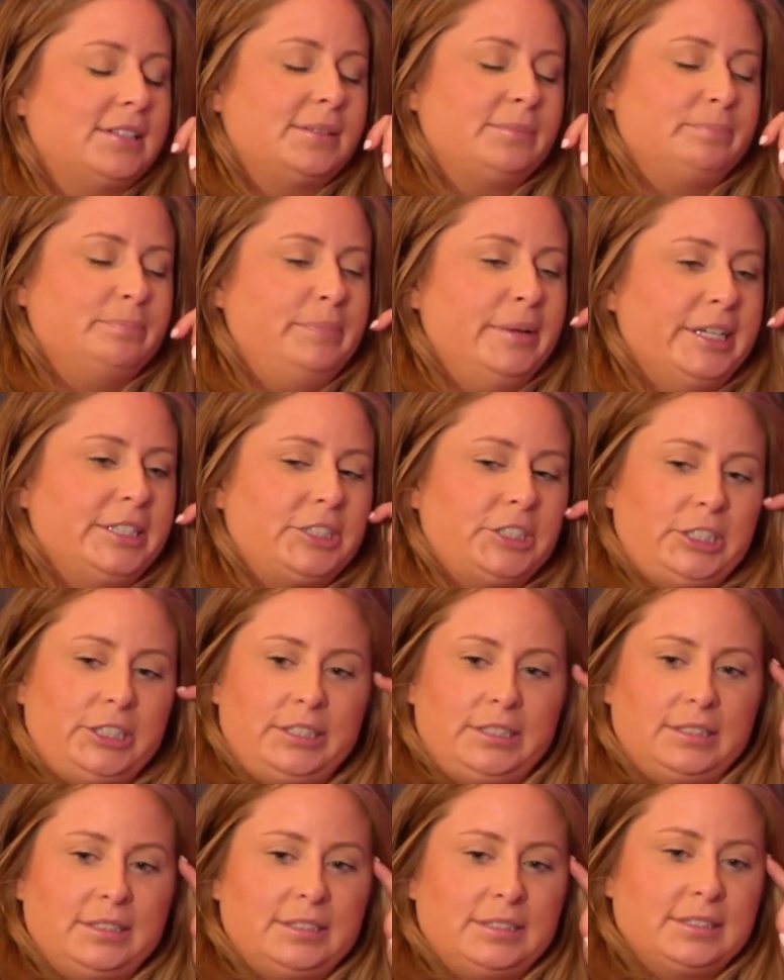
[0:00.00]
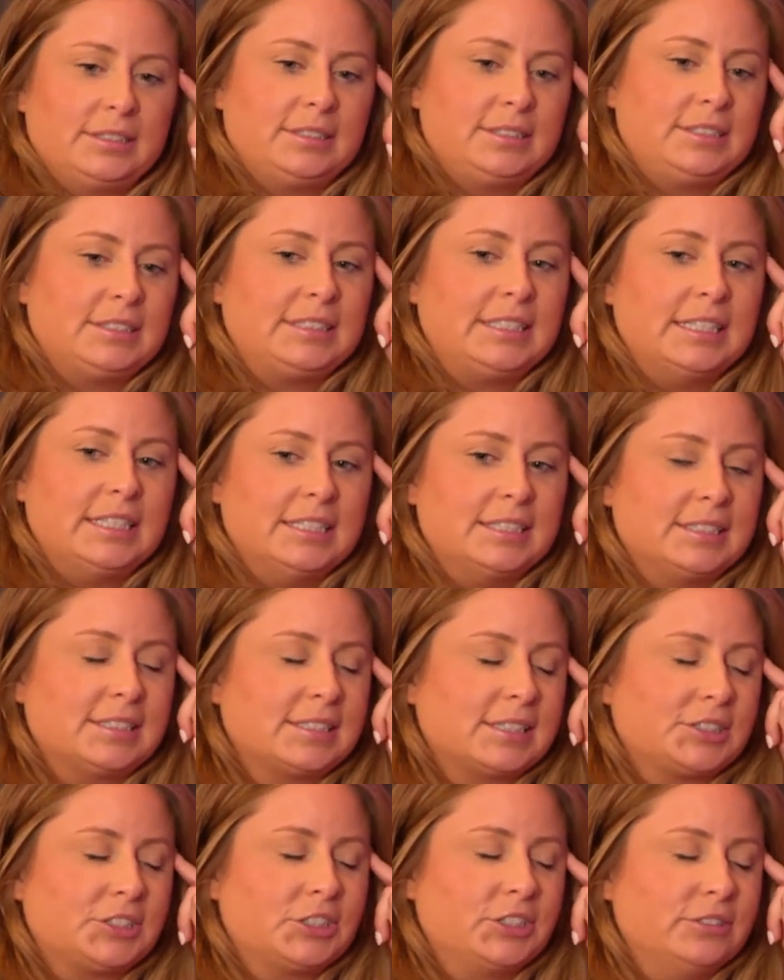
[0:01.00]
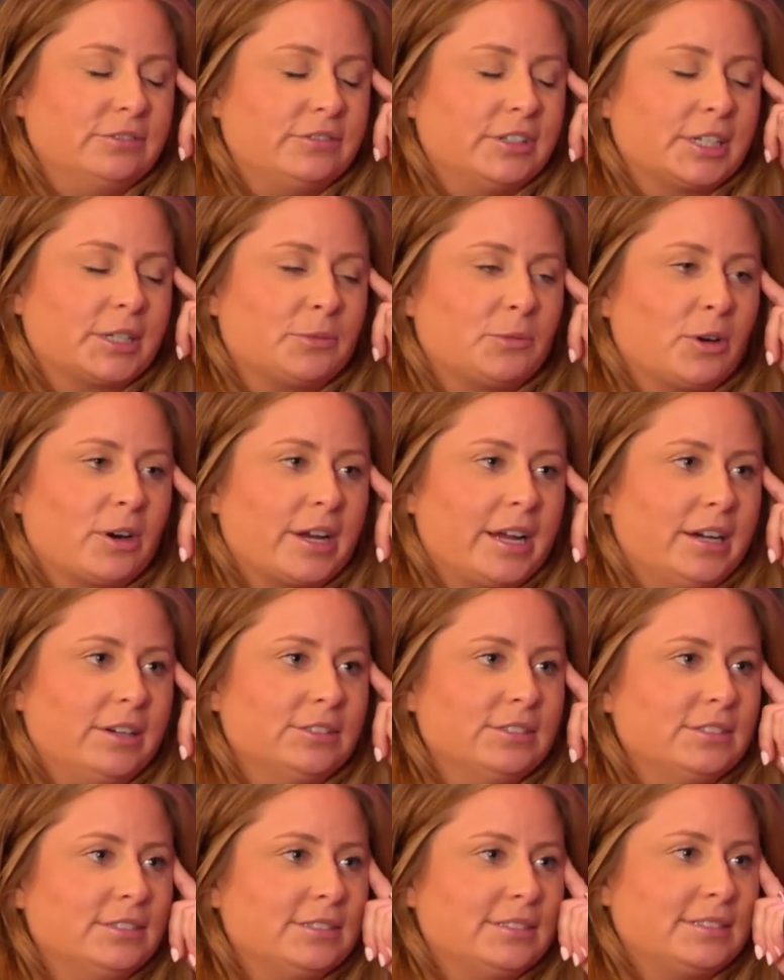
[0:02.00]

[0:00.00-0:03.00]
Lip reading: that bitch, you're getting in such a good fucking workout.